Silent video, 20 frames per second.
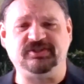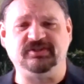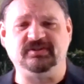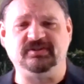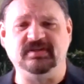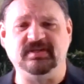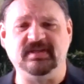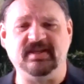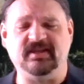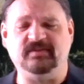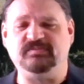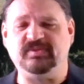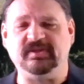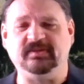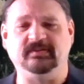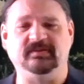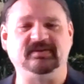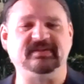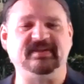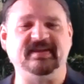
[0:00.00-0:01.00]
not be
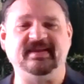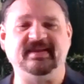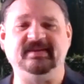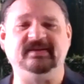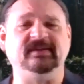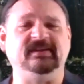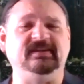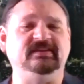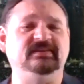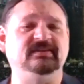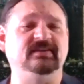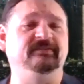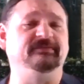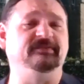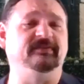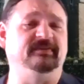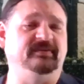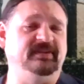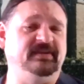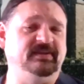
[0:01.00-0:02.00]
looked at any
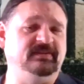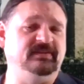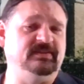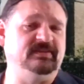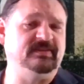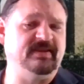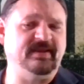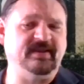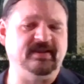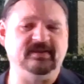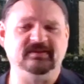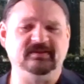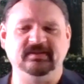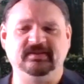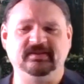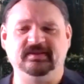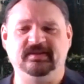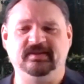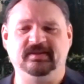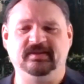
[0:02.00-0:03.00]
differently than
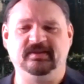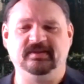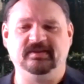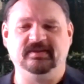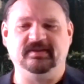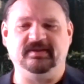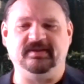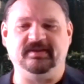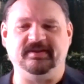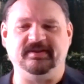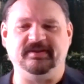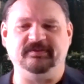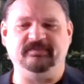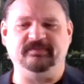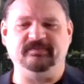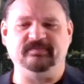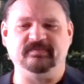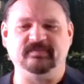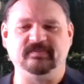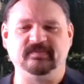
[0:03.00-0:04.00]
that.
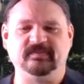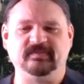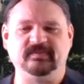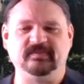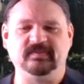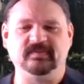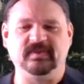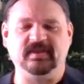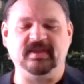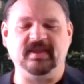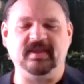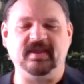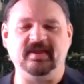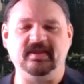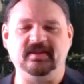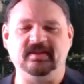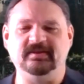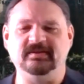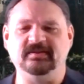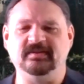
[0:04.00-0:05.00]

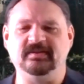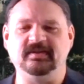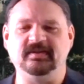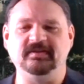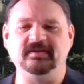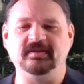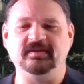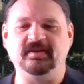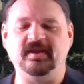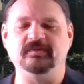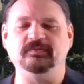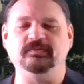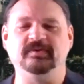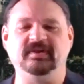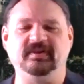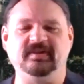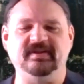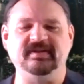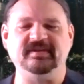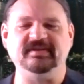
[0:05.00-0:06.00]
And I
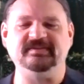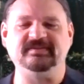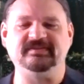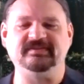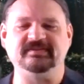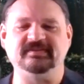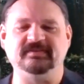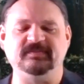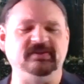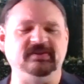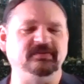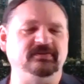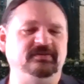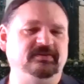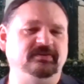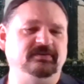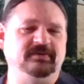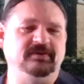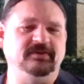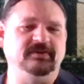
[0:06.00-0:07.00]
realize, I mean,
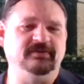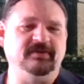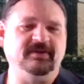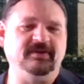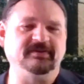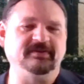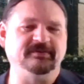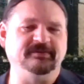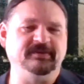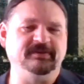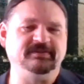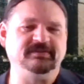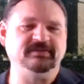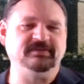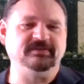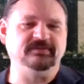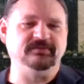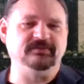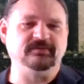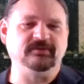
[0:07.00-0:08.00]
you're not going
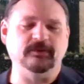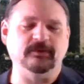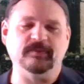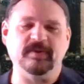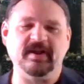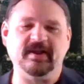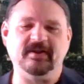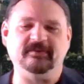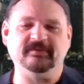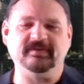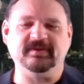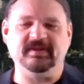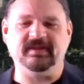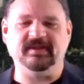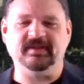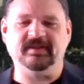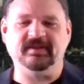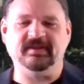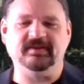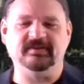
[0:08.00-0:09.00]
to go out
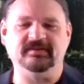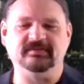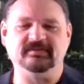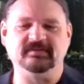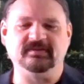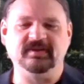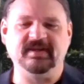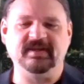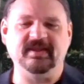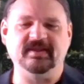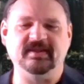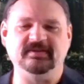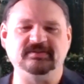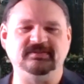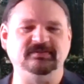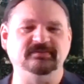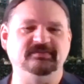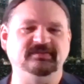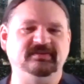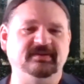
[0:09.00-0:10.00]
and get
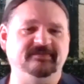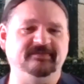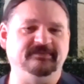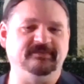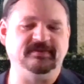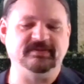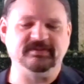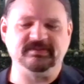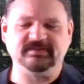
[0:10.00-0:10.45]
two different